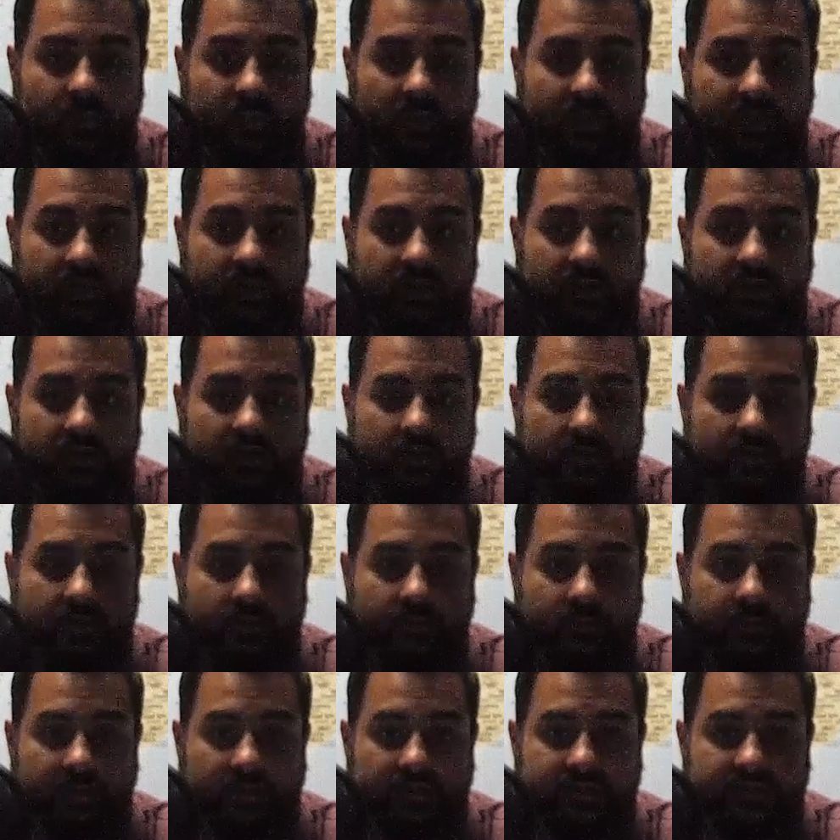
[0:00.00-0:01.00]
but
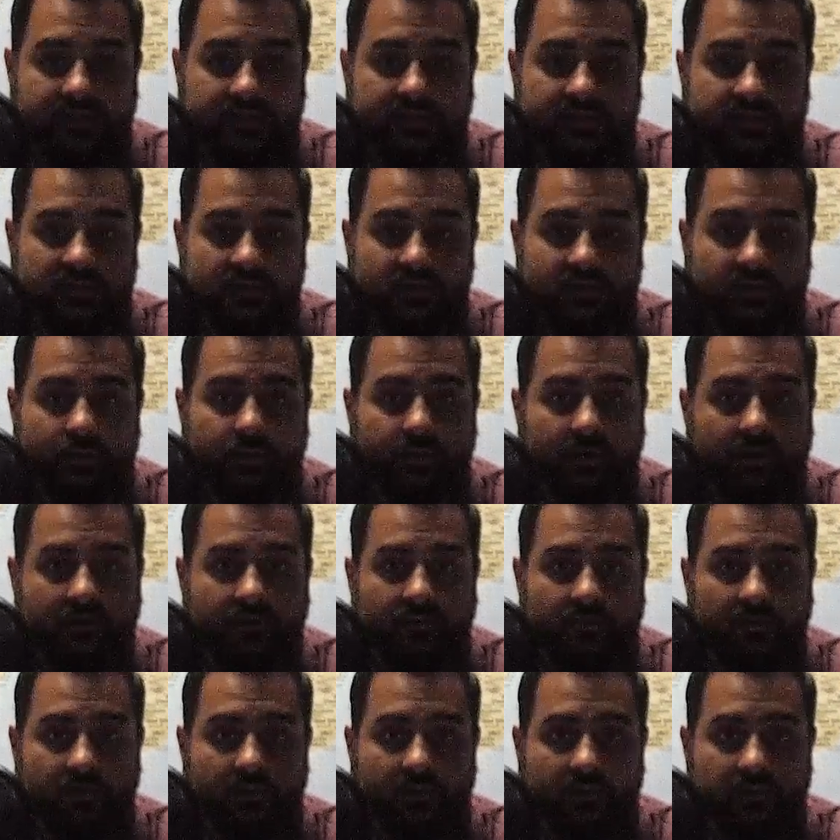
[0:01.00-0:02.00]
please continue to pray
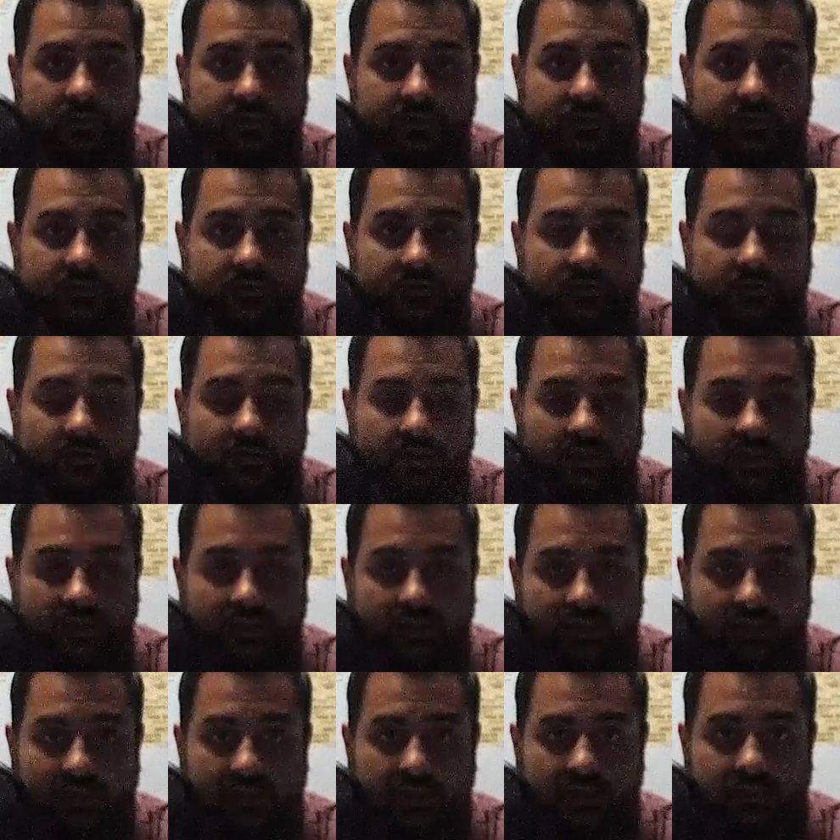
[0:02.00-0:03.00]
for those
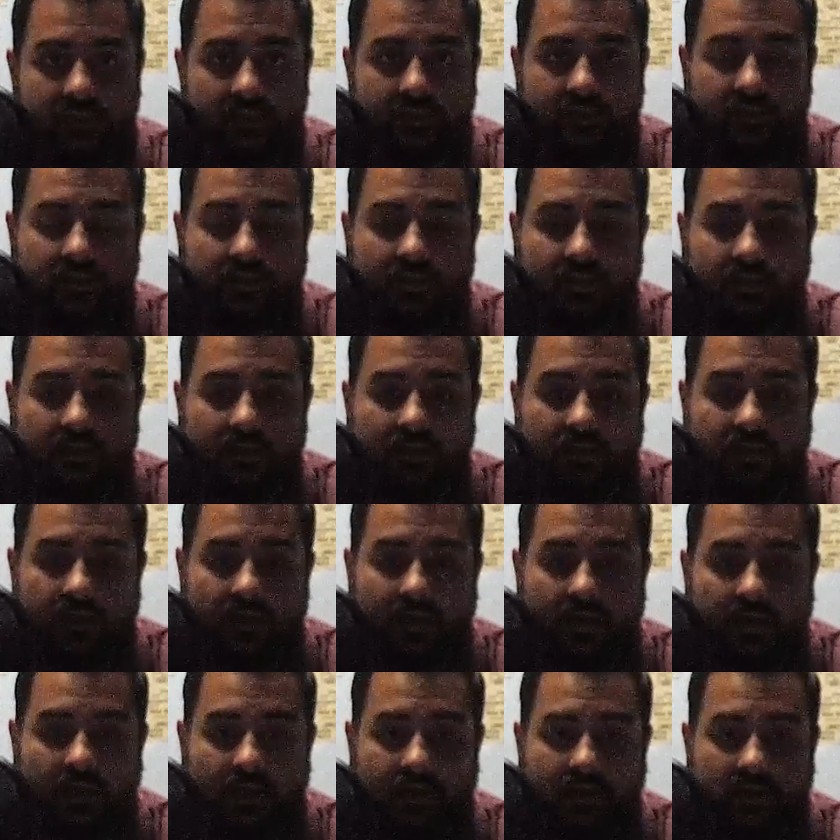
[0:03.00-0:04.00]
in need,
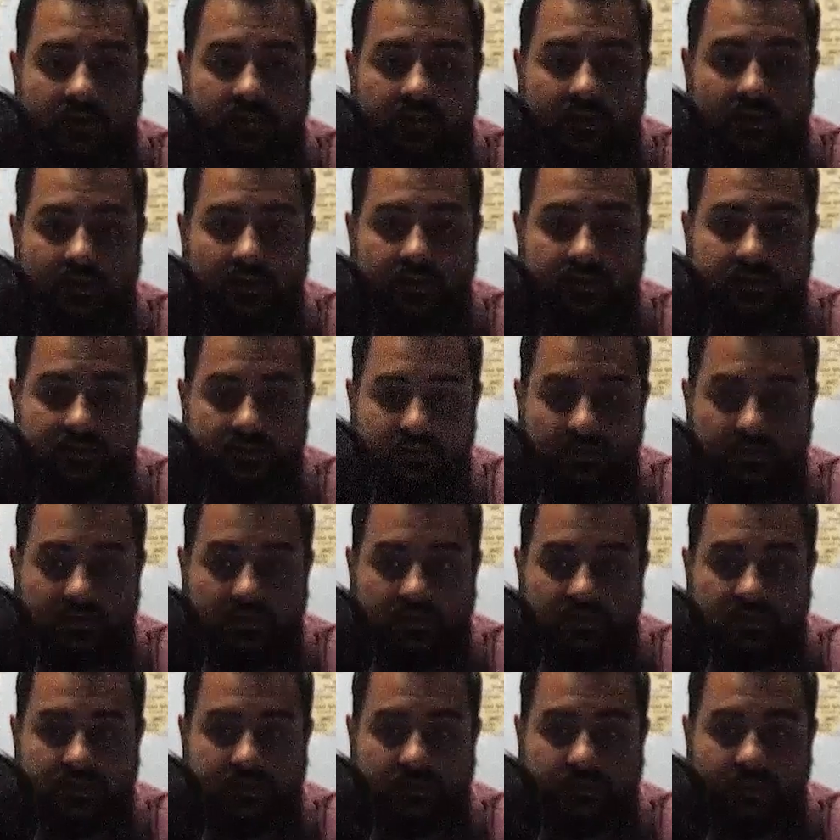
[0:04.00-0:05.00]
and uh,
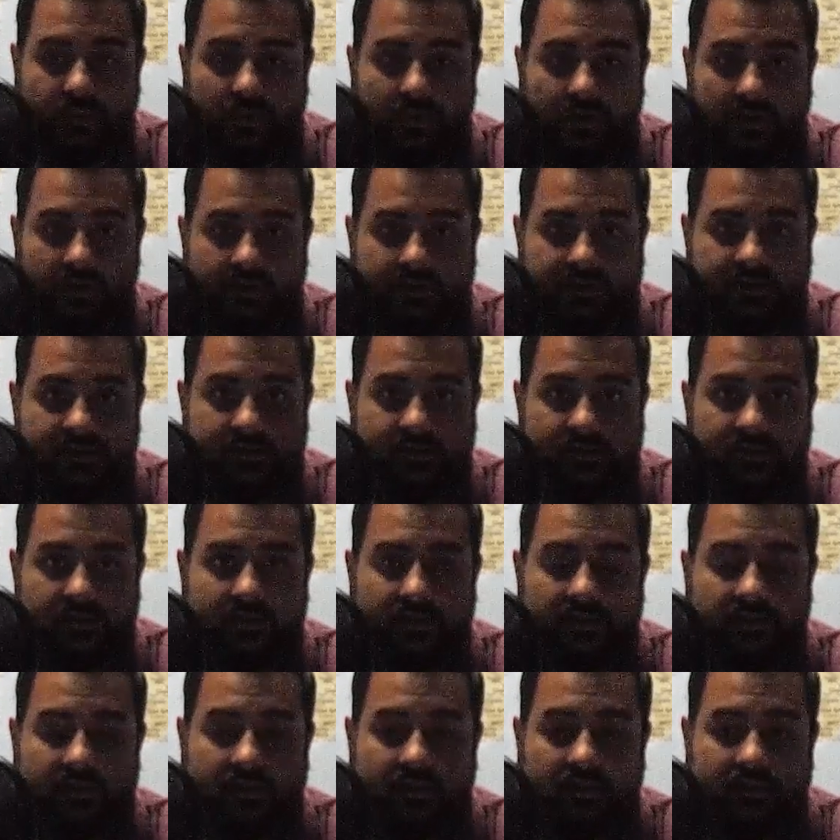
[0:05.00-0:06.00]
continue to support us
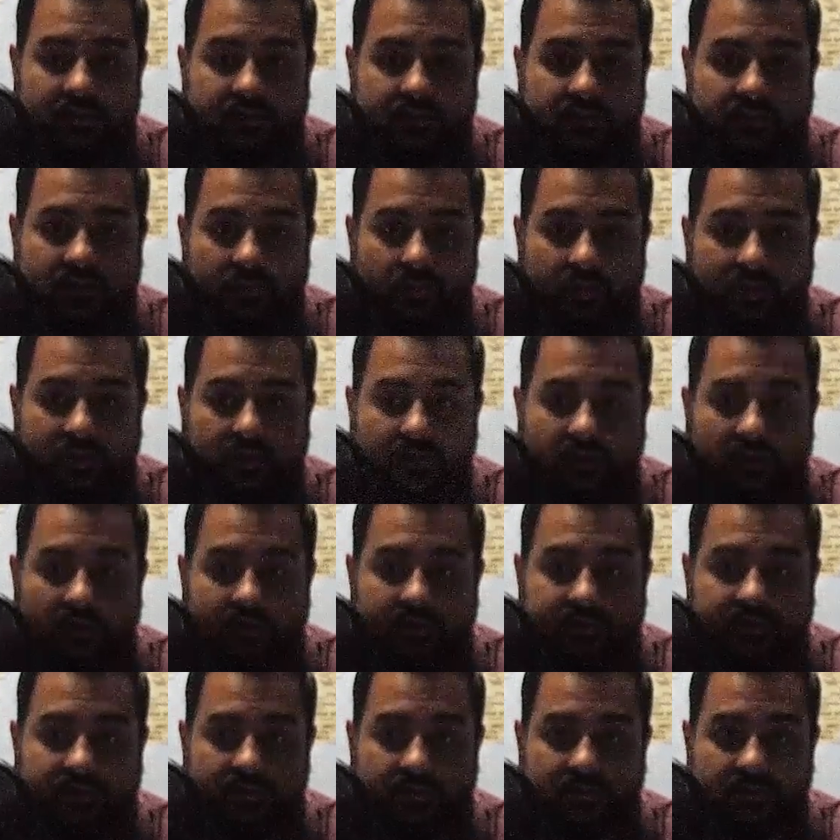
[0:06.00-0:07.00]
so that we can
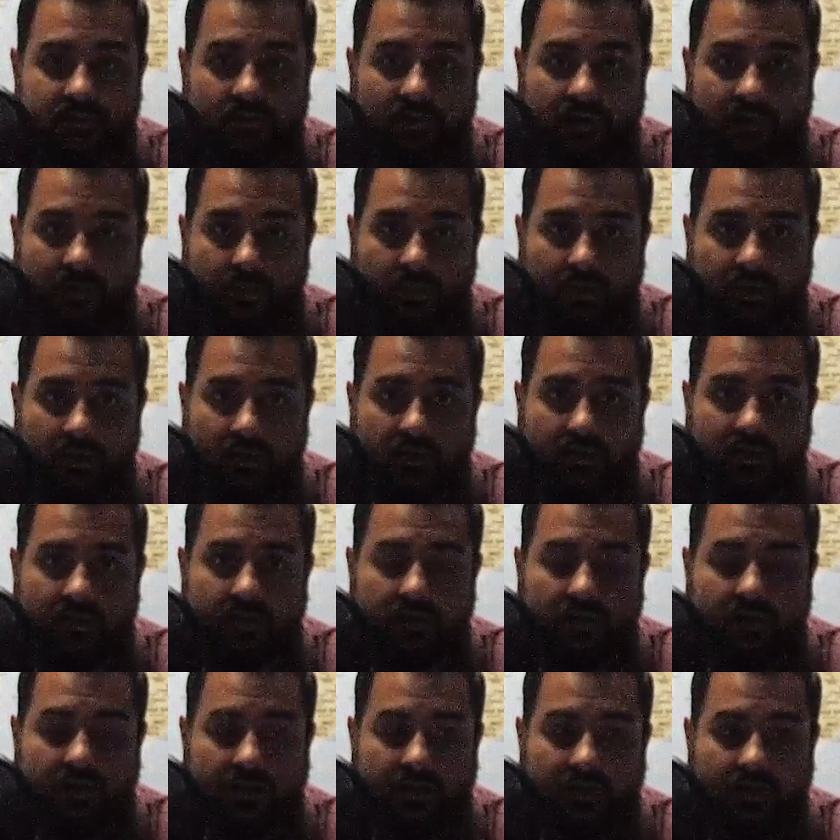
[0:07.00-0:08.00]
also do our work
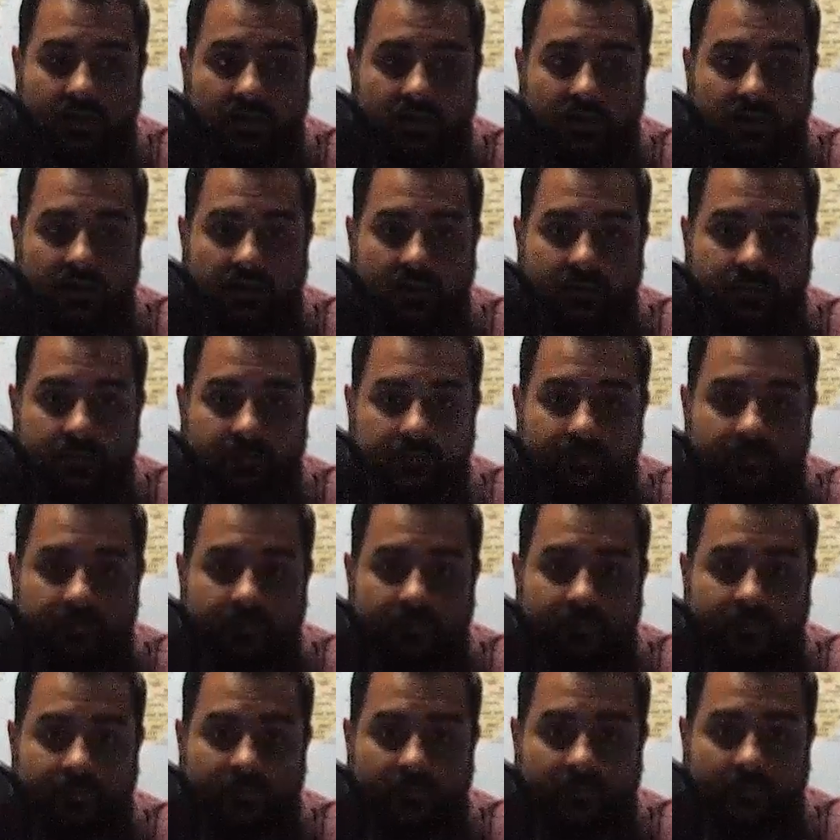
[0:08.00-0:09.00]
um,
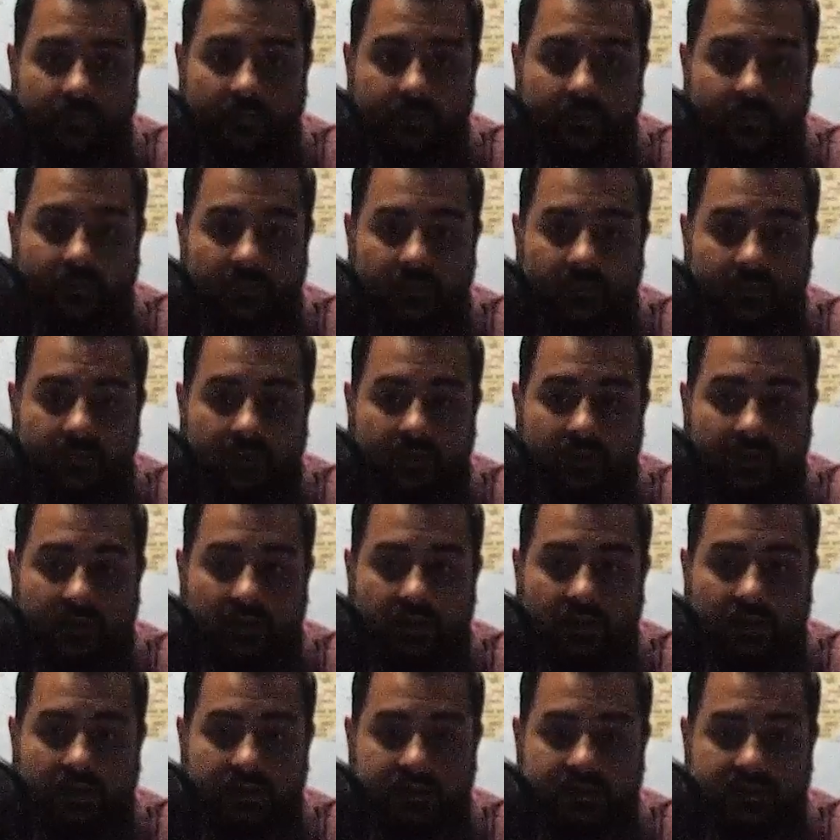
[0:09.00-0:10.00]

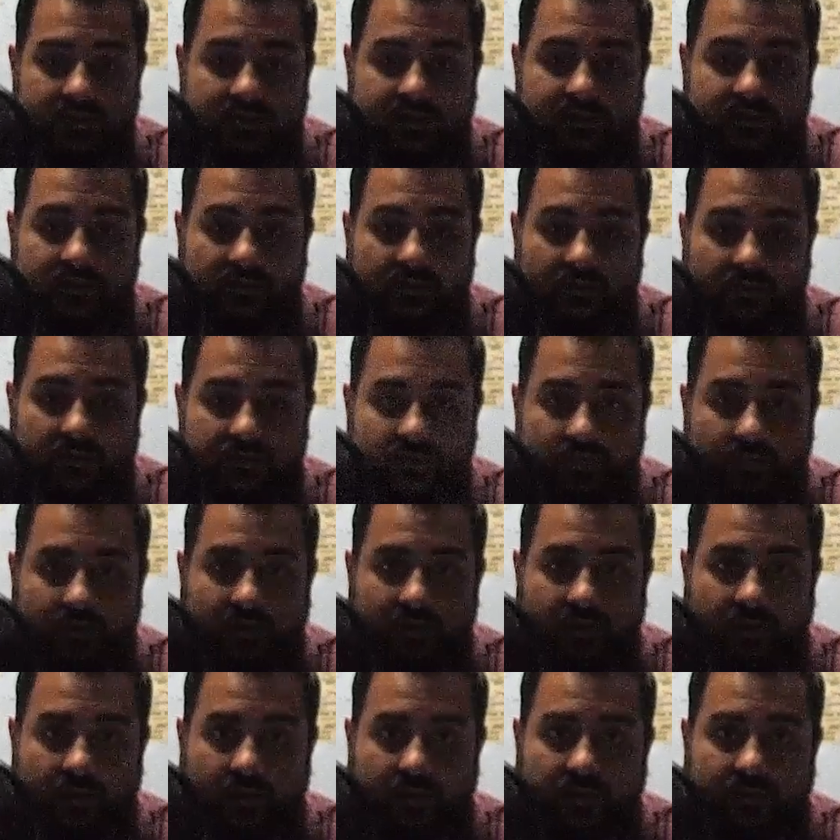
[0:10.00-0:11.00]
in assisting those
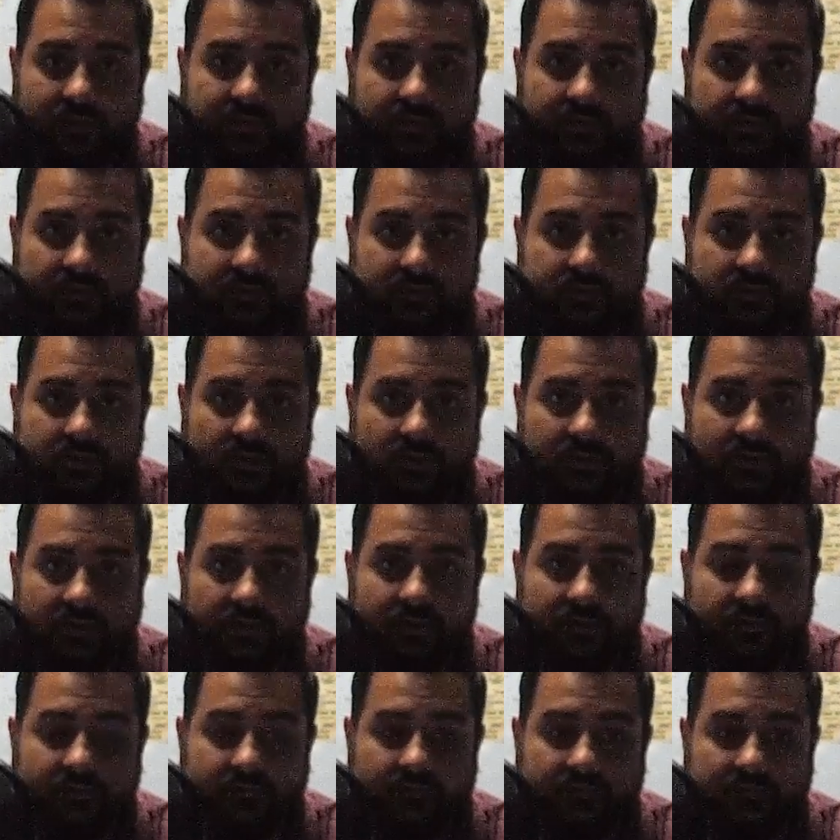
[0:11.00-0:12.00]
around the world.
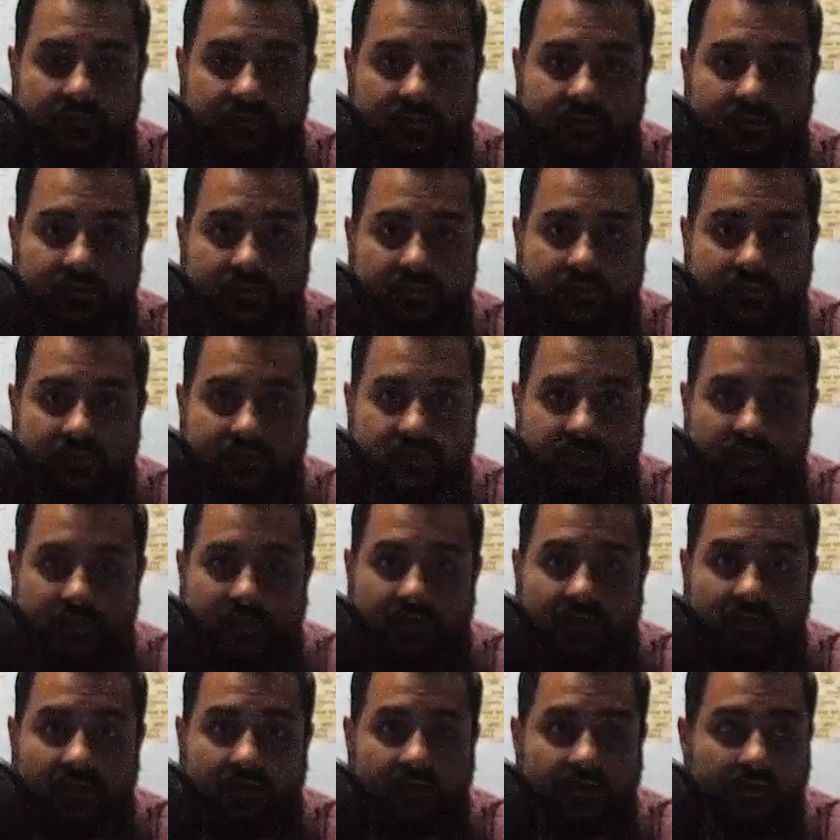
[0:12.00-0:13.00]
Inshallah.
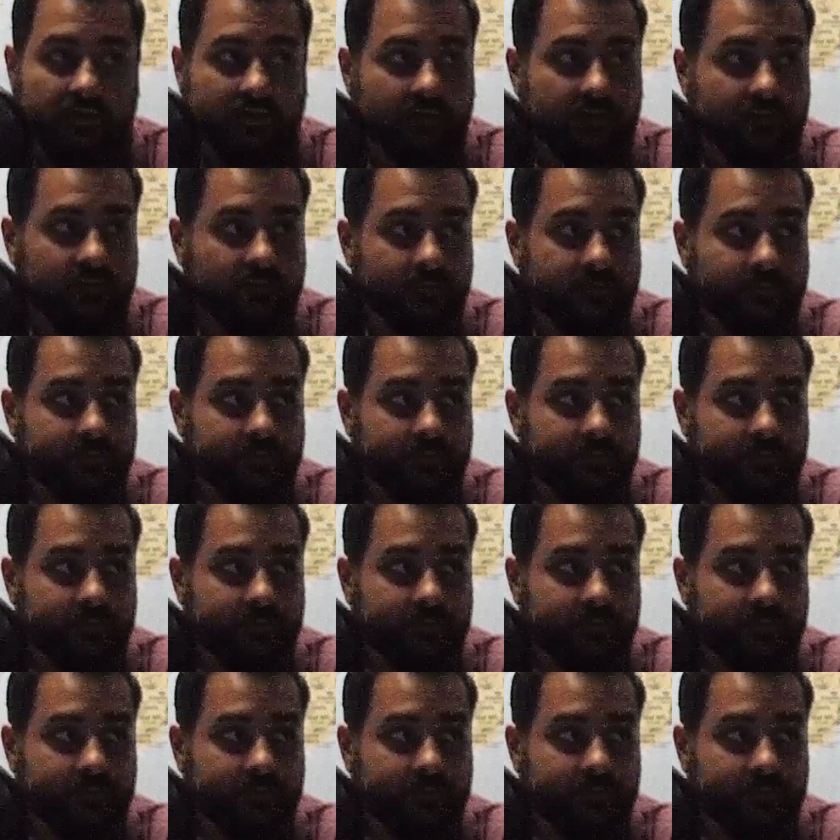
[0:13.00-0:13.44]
khair.